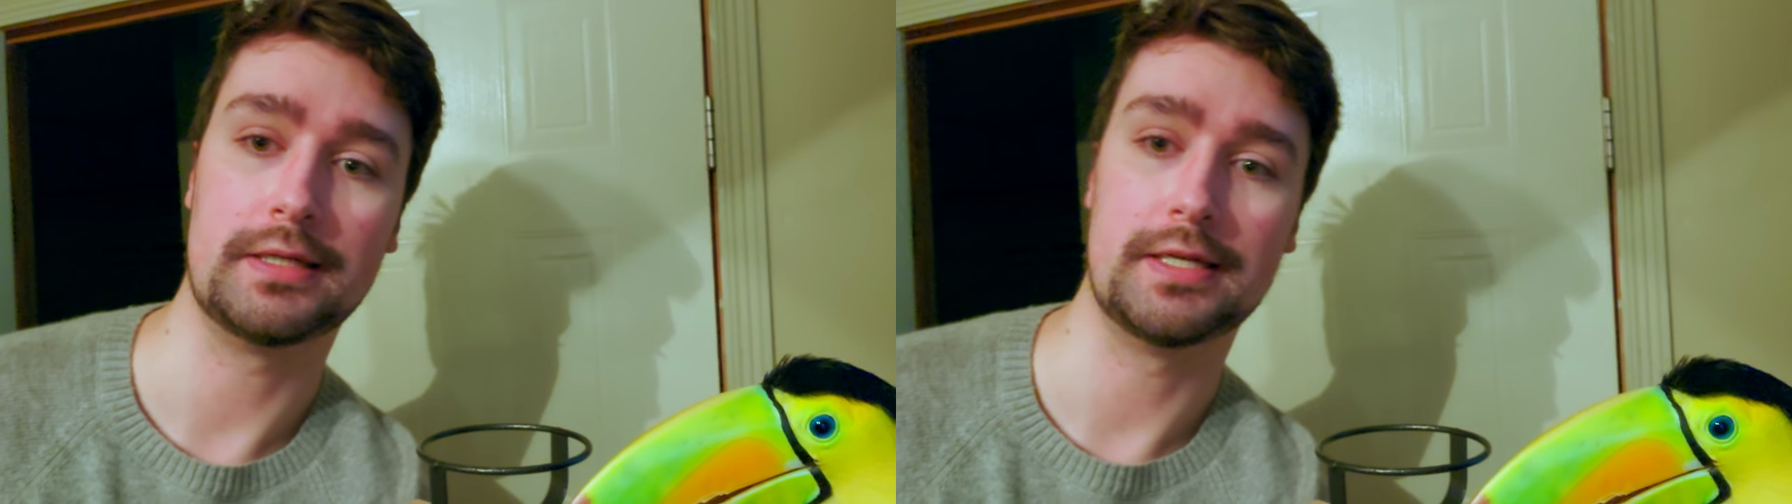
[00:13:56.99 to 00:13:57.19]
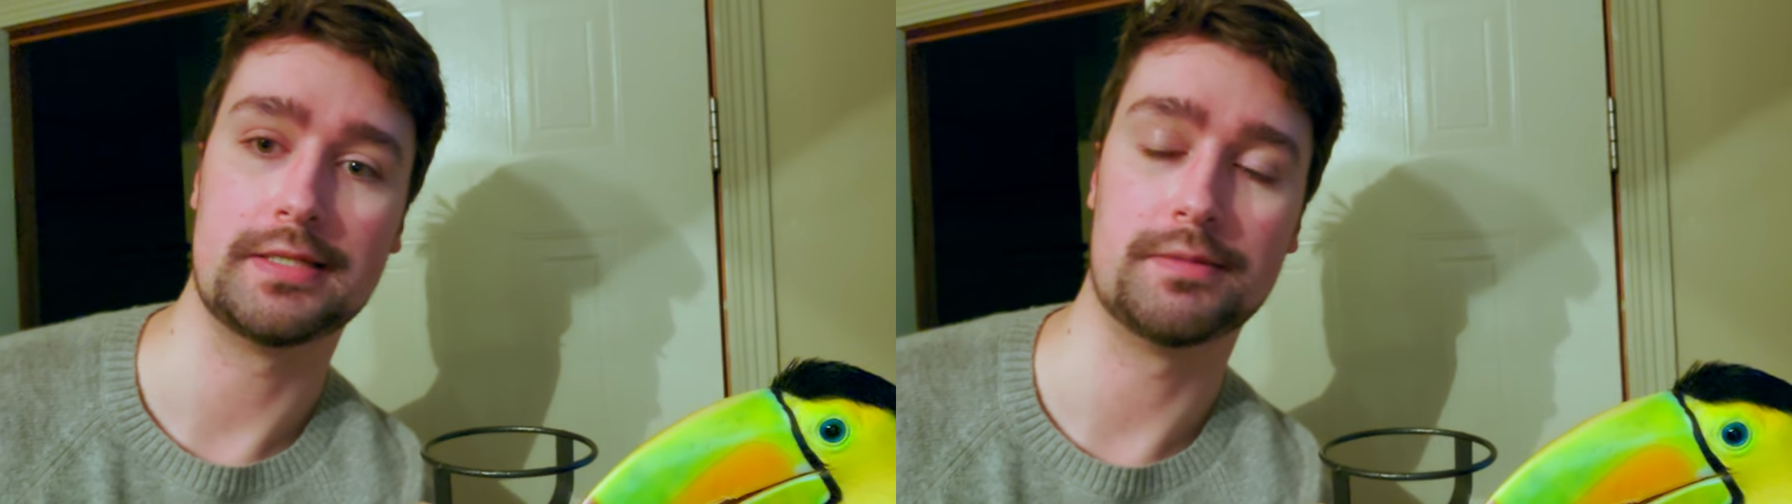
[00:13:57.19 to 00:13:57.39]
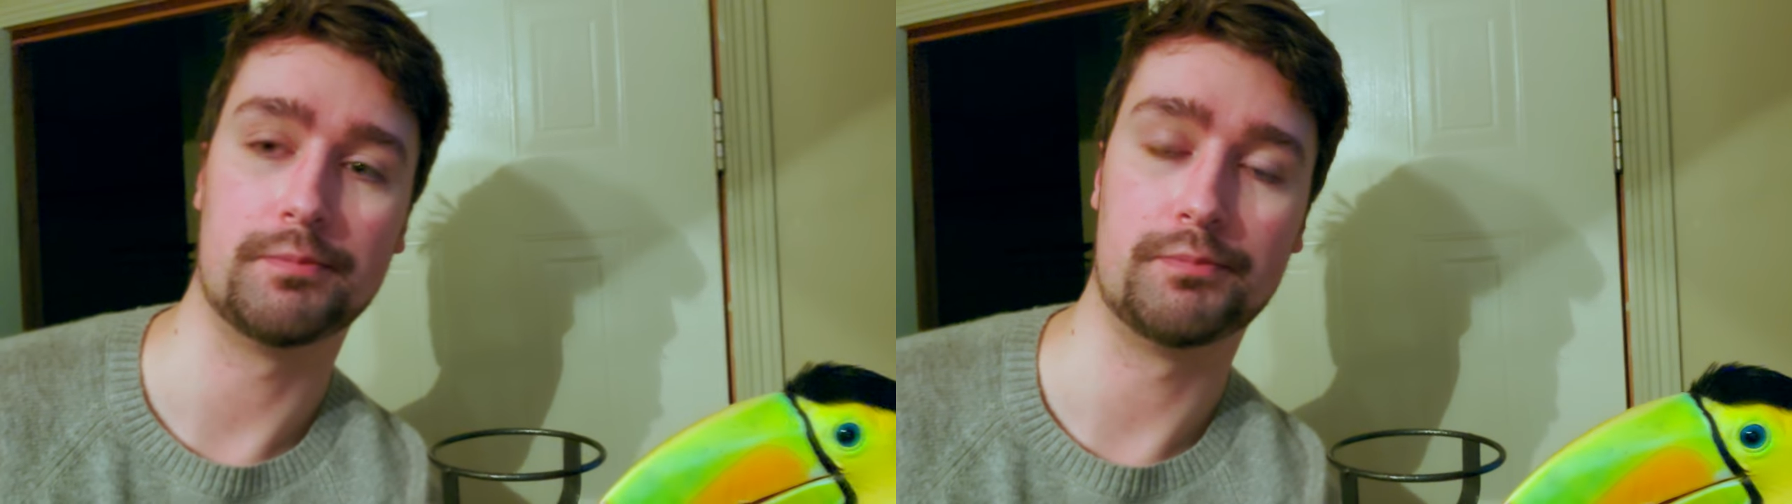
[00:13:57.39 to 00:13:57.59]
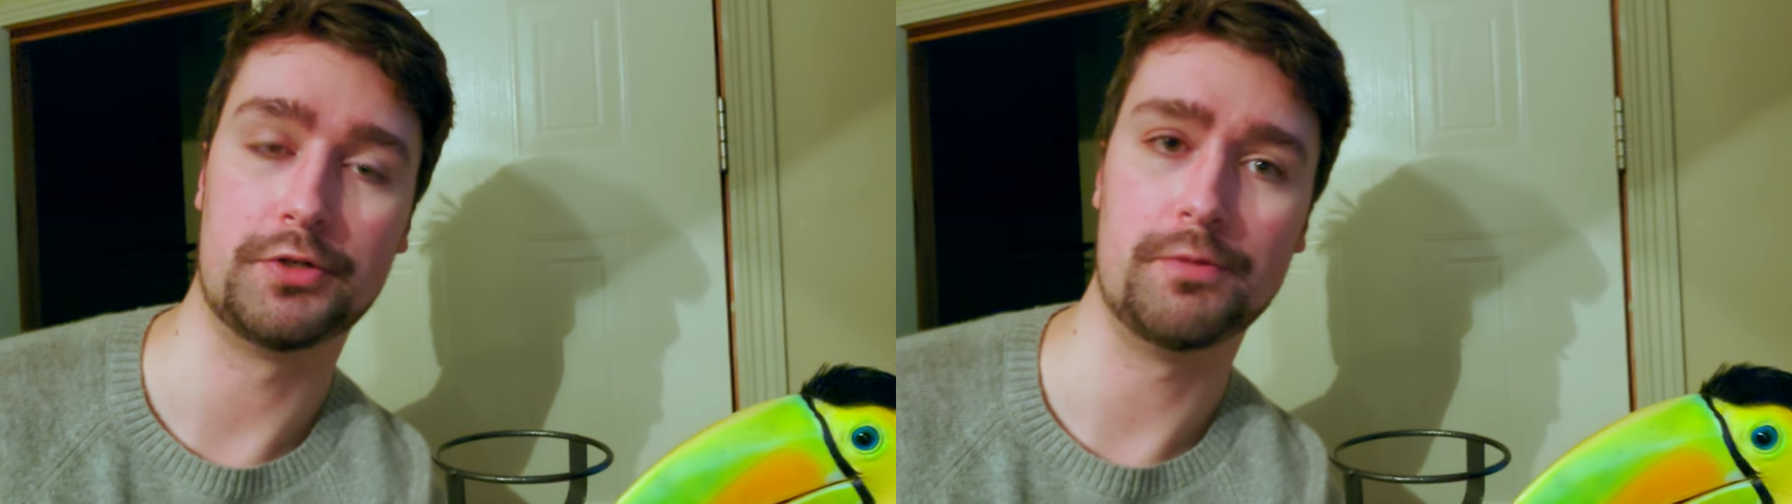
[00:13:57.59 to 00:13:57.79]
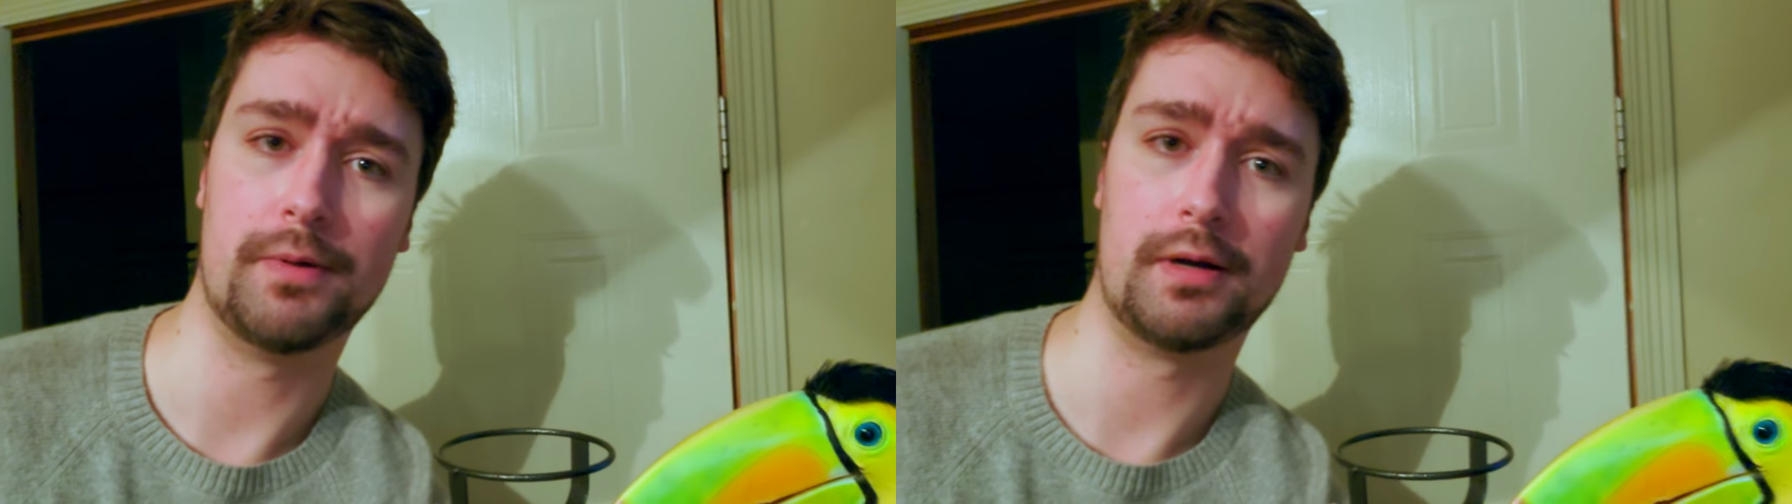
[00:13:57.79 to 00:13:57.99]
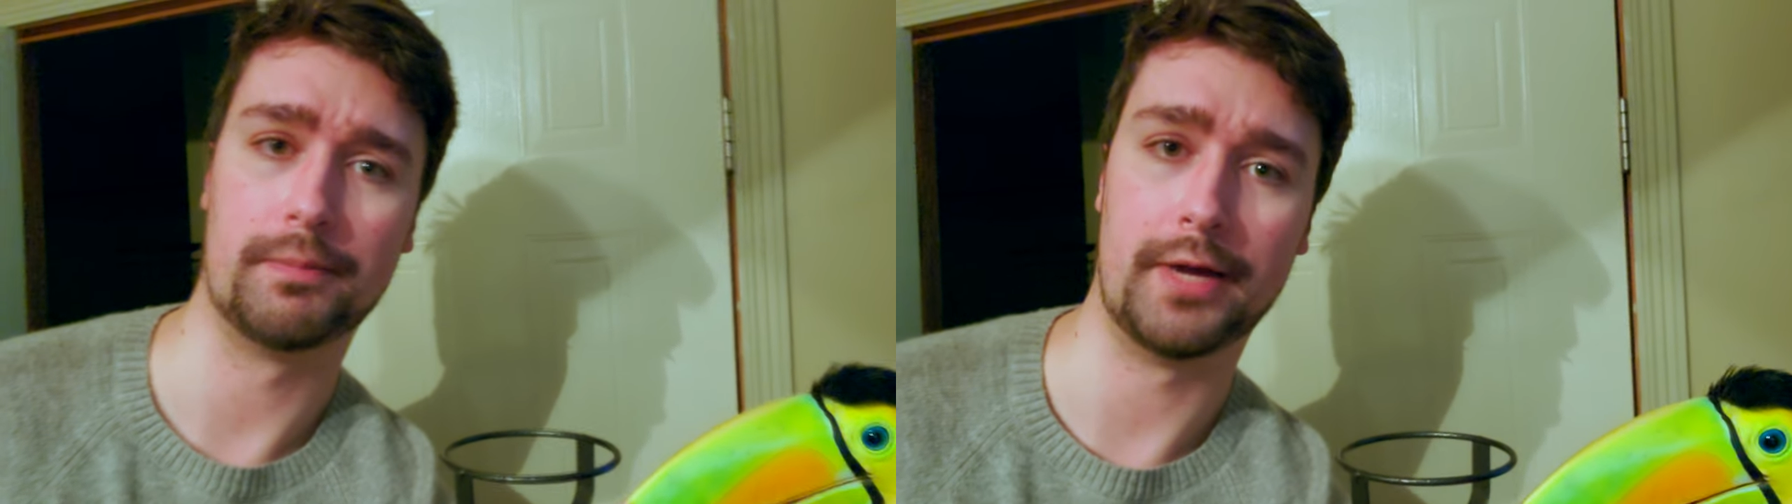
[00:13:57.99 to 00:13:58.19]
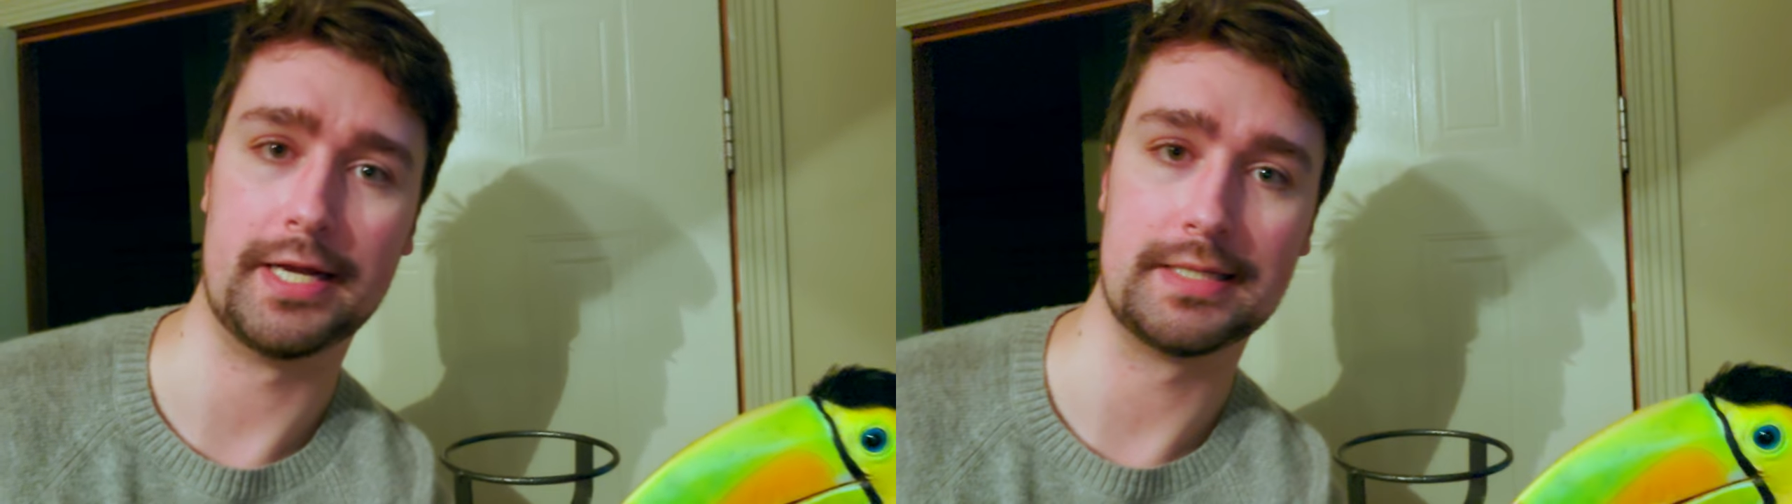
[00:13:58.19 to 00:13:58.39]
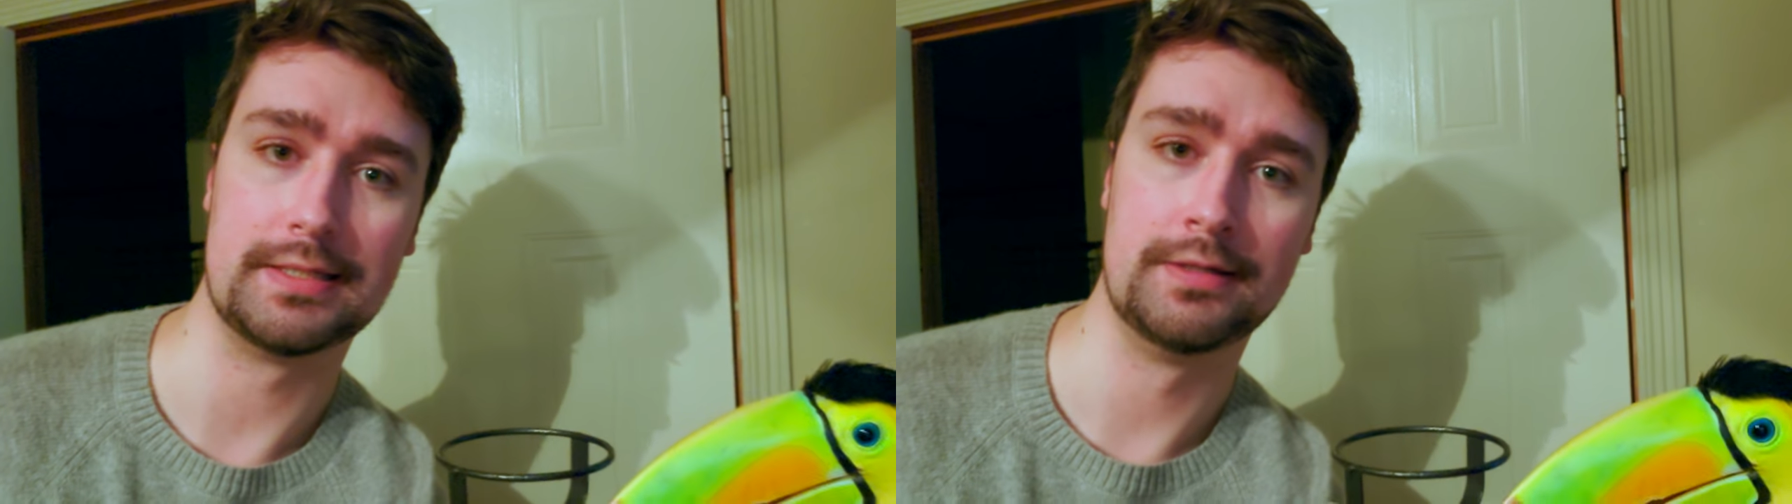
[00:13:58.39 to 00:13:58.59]

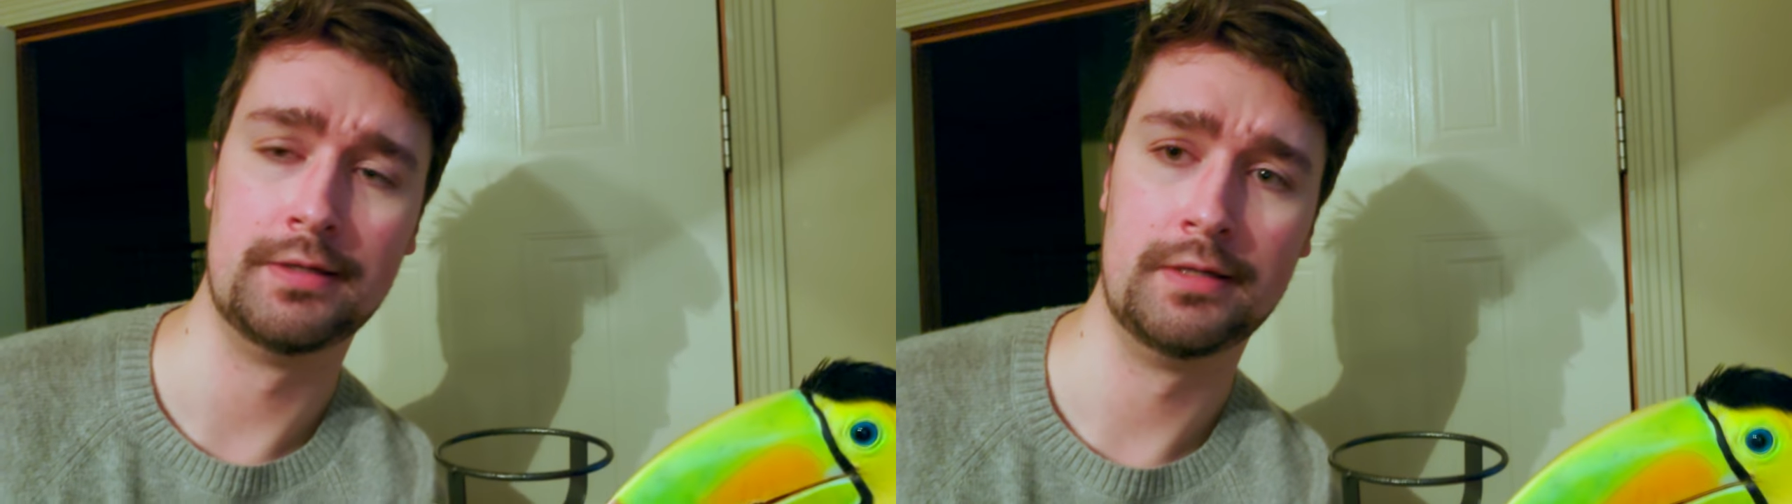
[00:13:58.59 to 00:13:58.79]
bites,